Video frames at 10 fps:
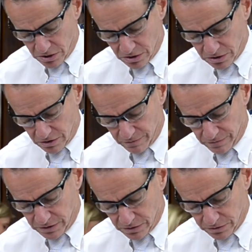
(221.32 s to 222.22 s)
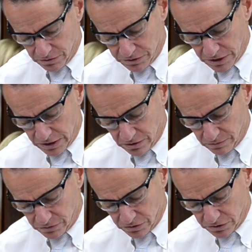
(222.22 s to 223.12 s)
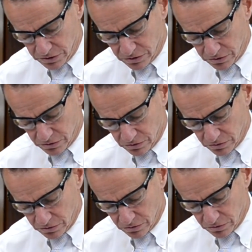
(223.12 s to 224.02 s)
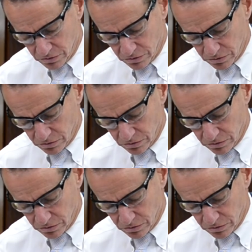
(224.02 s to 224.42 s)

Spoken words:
having a practice that's a part of this community. And